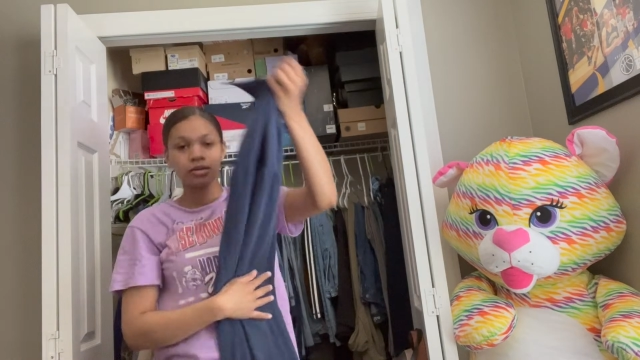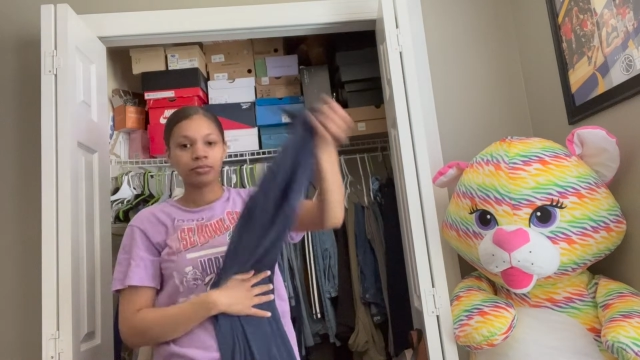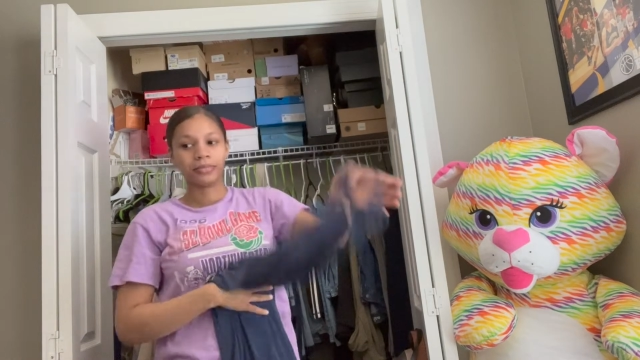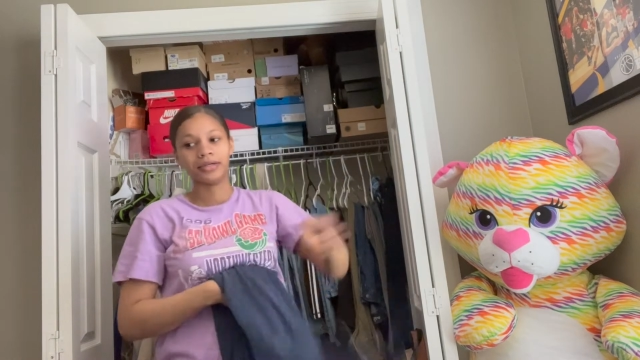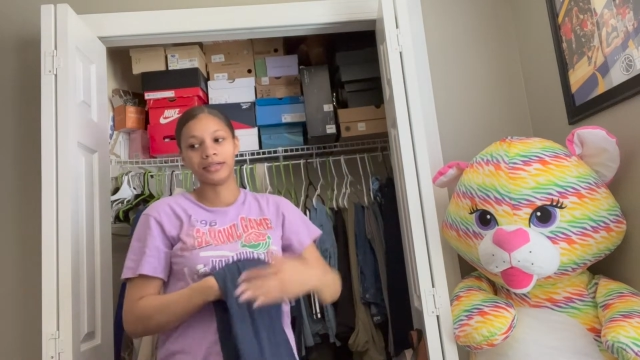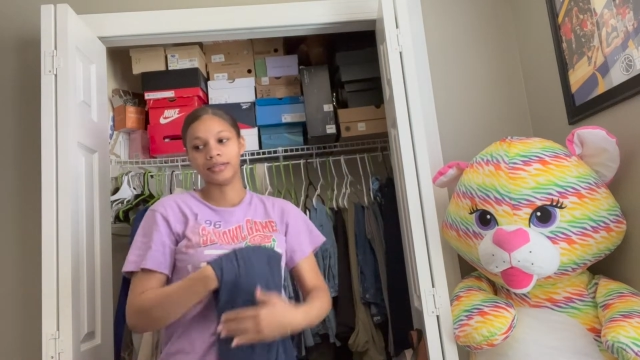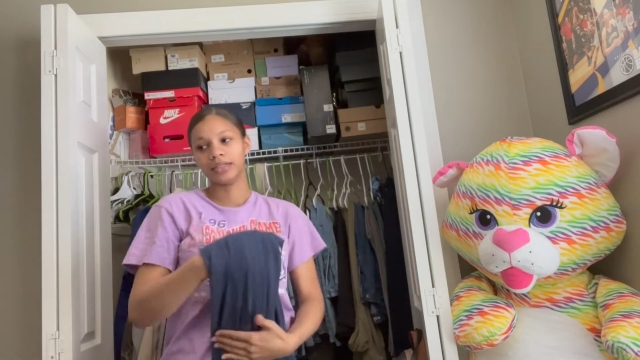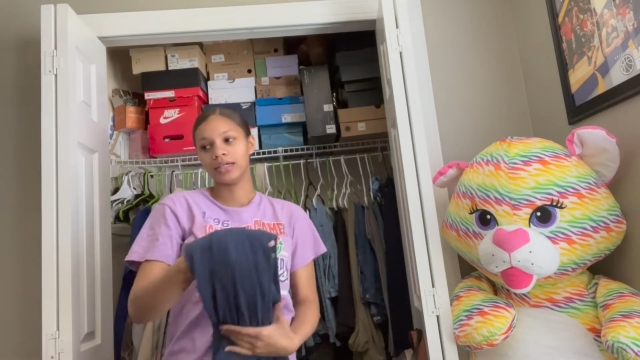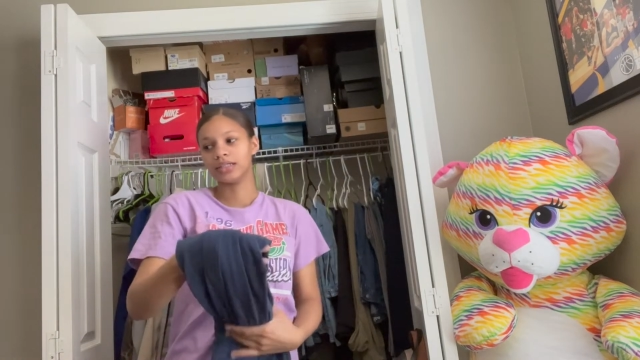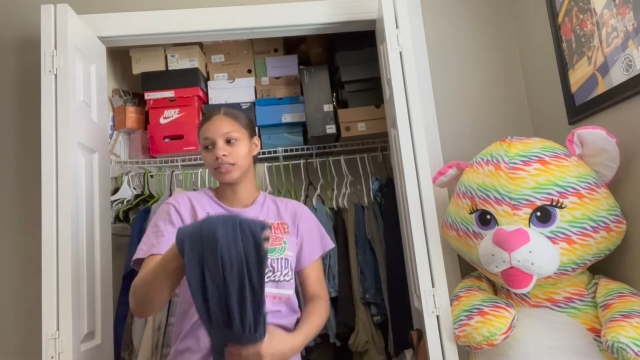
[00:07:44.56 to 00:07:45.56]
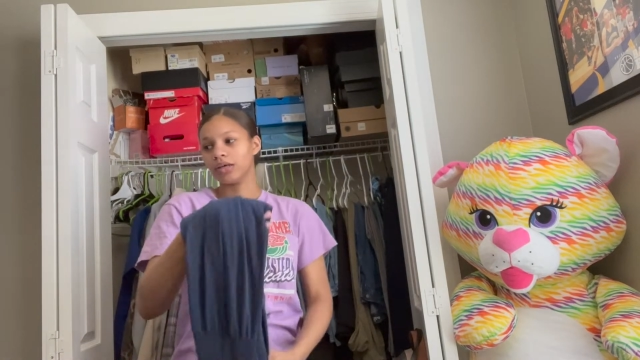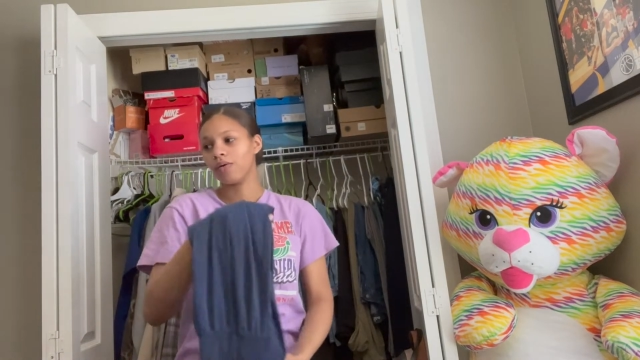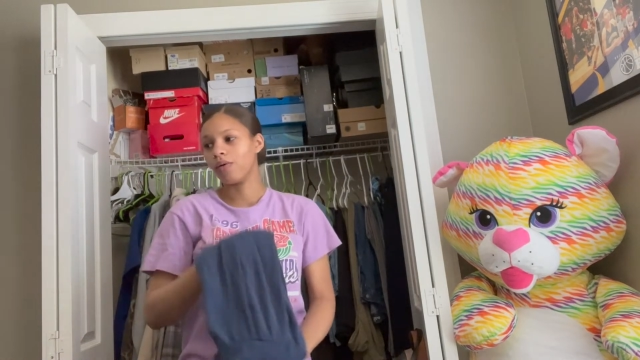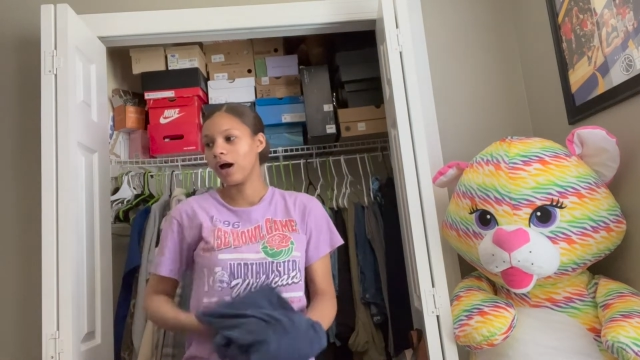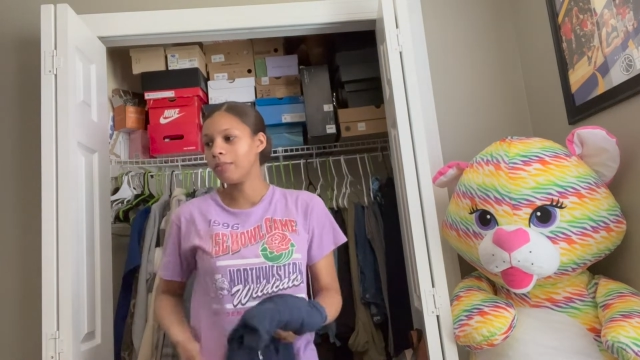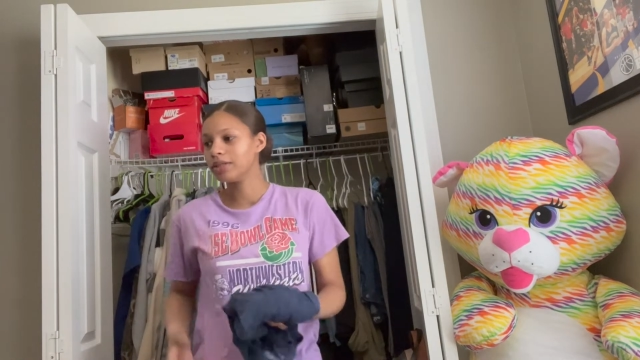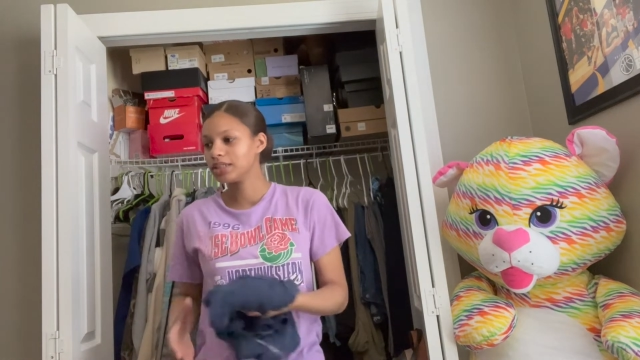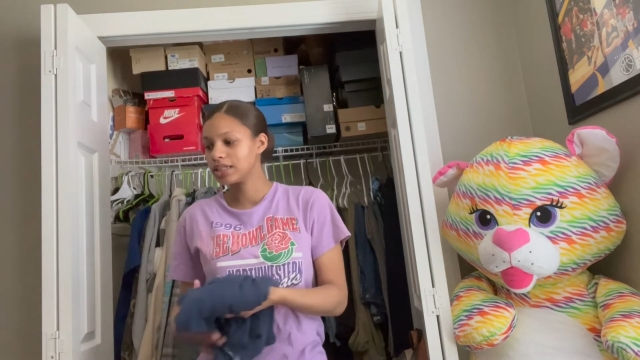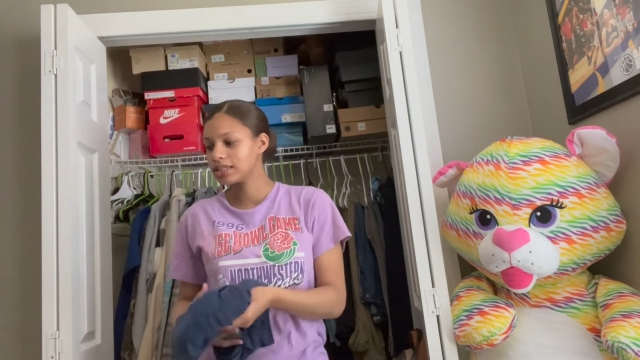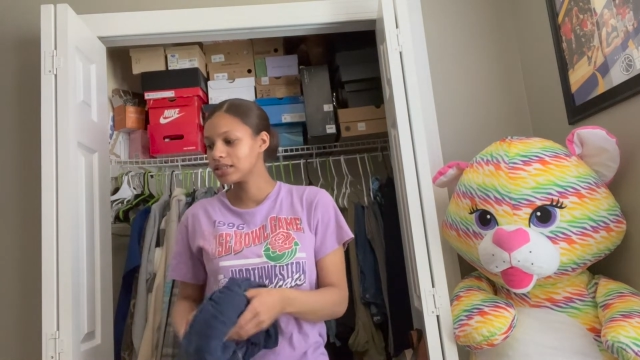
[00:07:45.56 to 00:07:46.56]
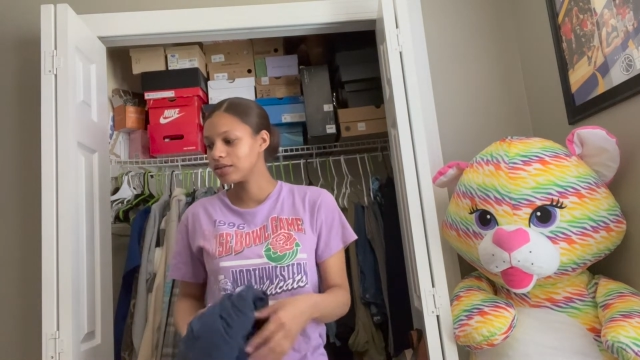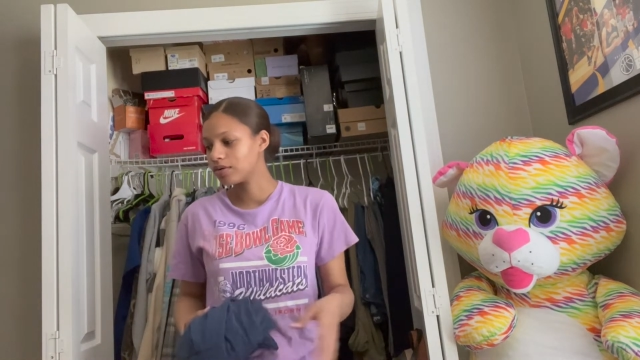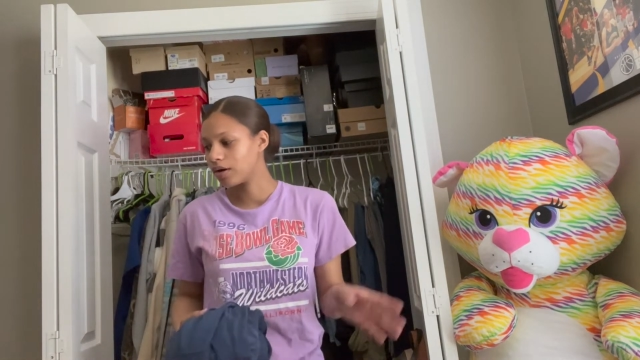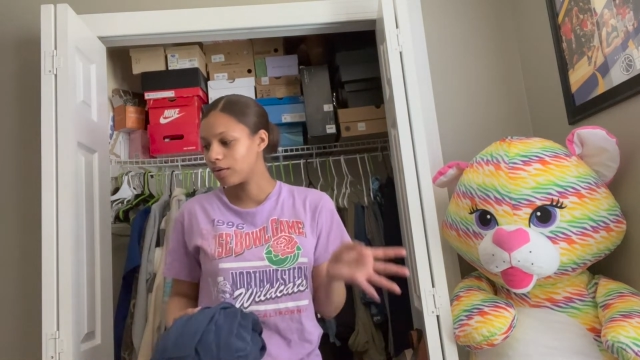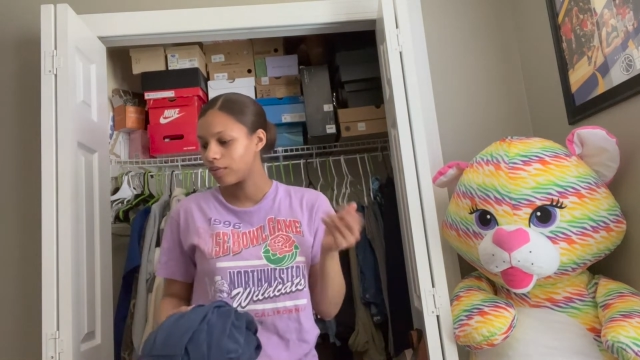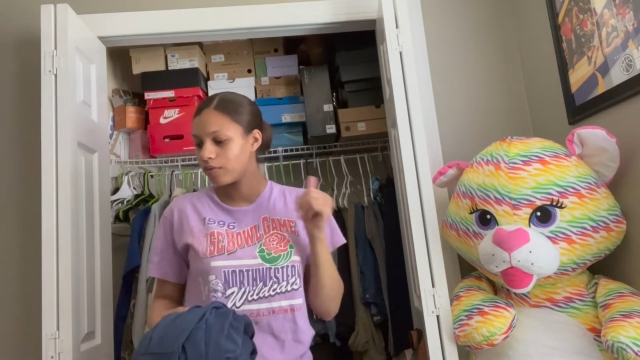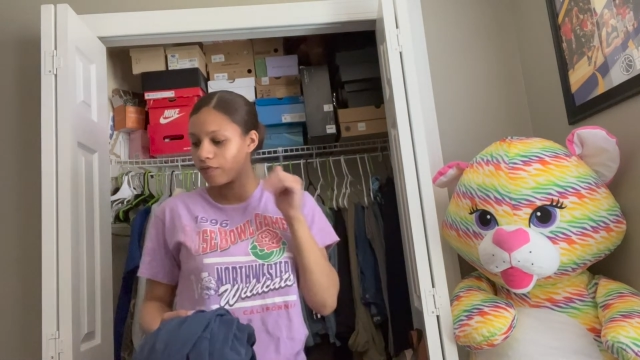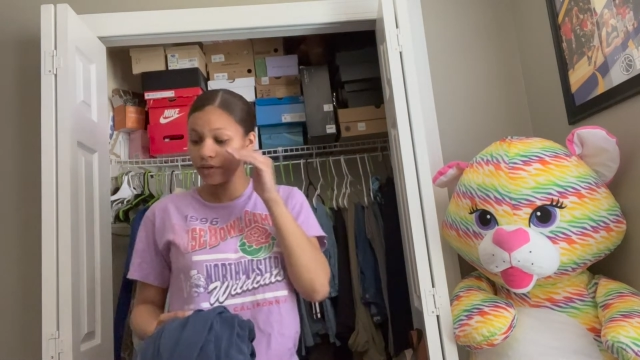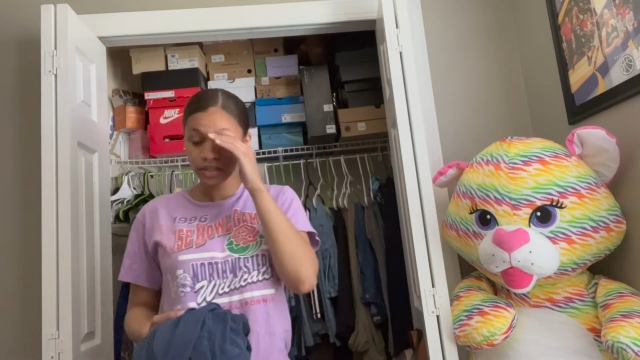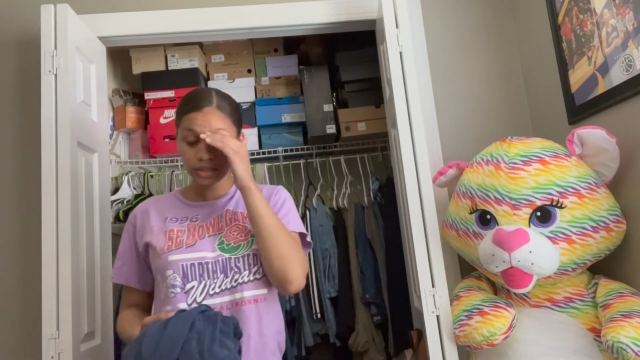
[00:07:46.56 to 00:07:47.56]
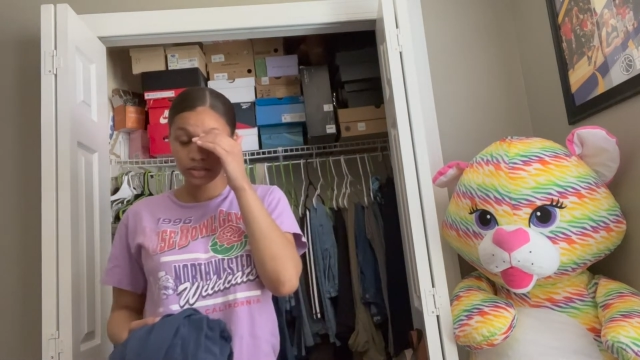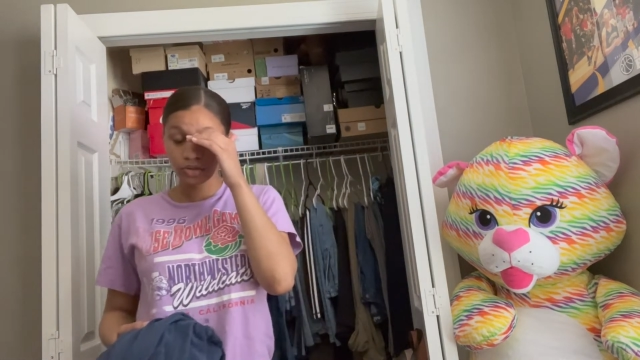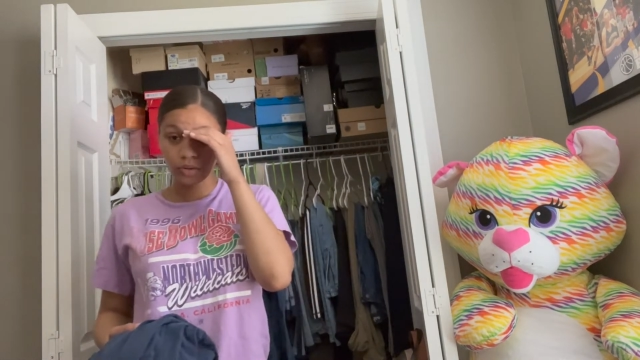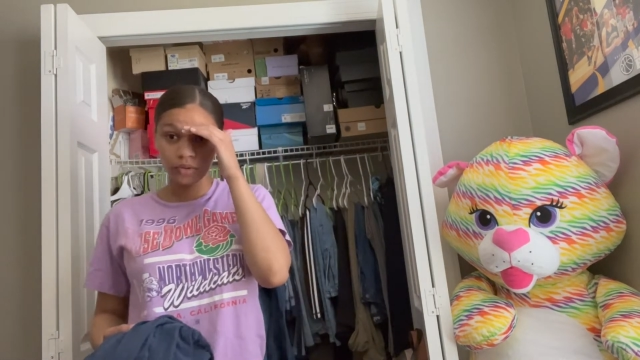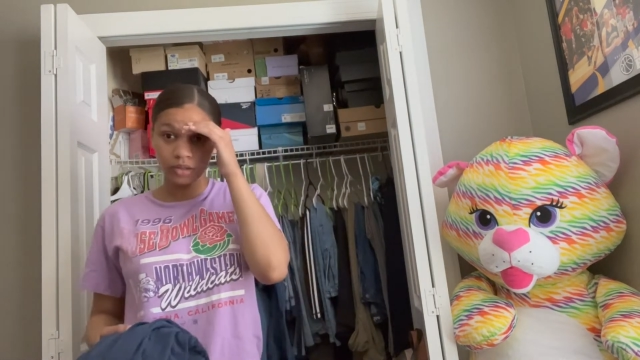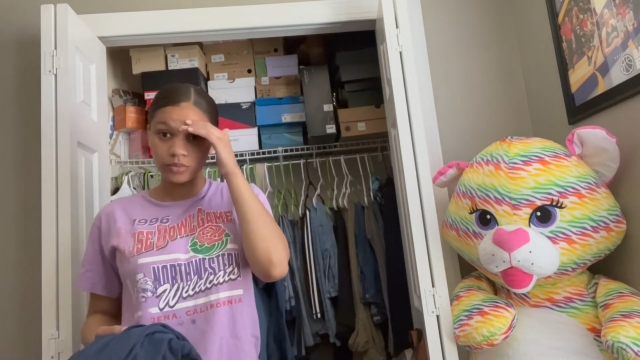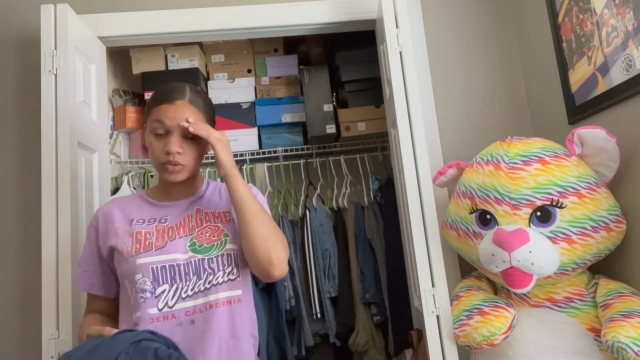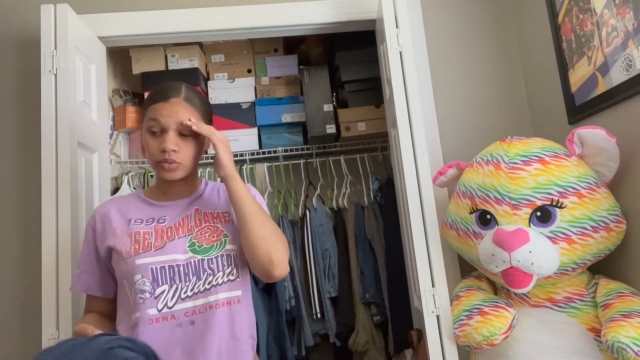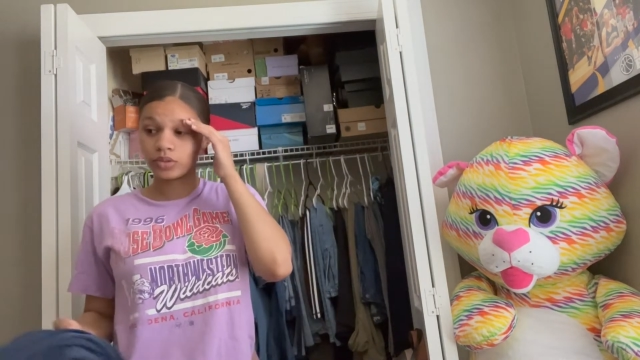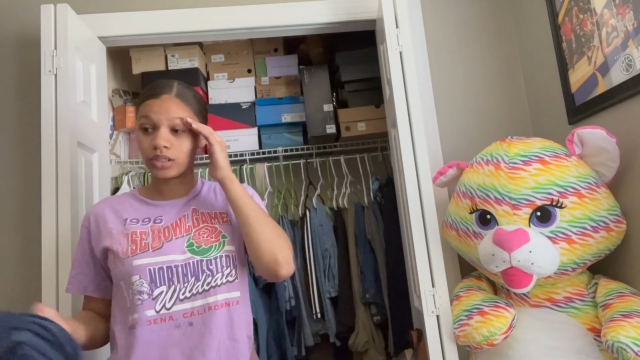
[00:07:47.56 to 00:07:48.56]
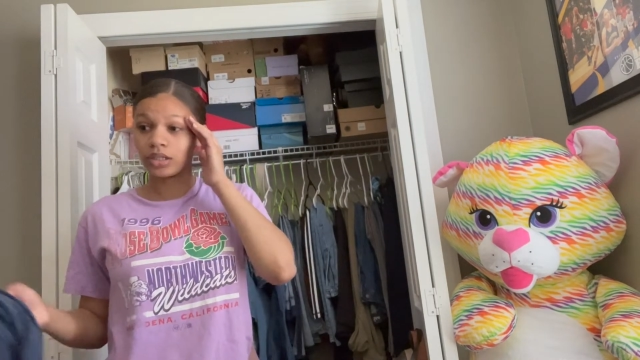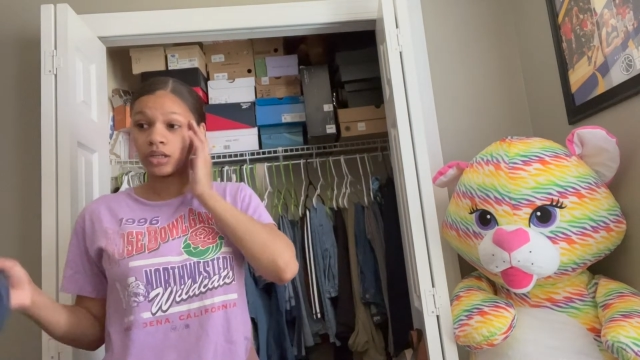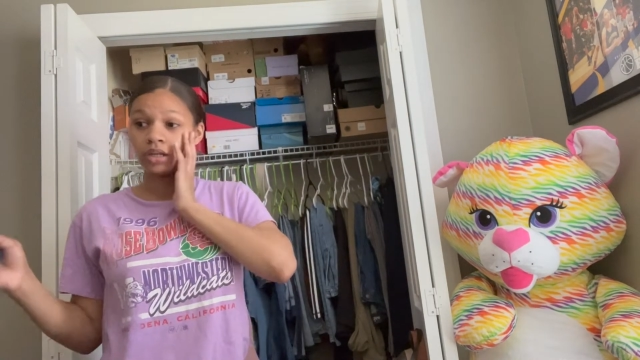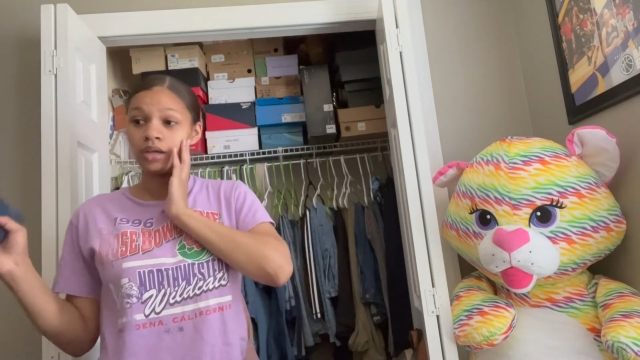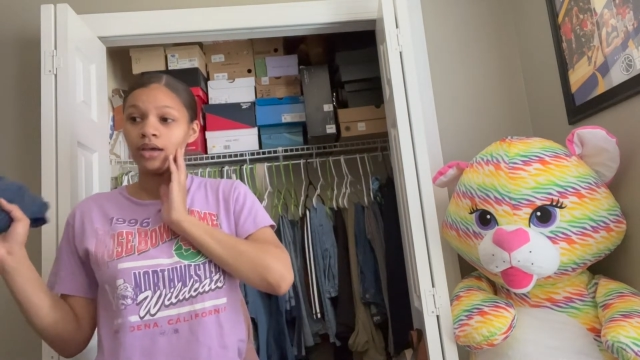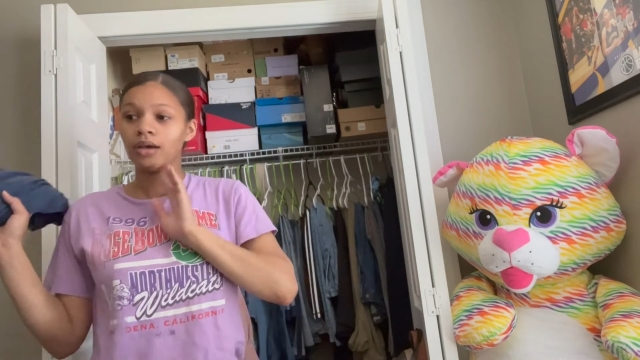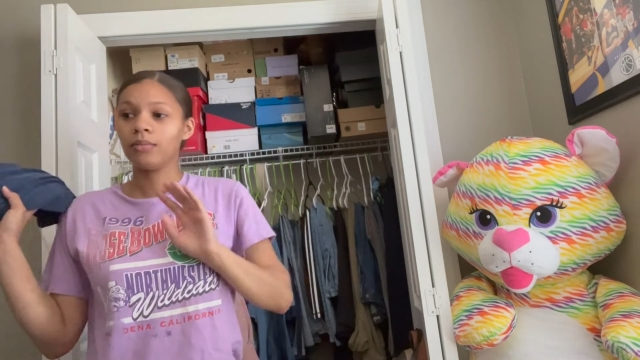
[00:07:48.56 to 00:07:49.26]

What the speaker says: But yeah, so I'ma just, you know, finish doing what I'm doing,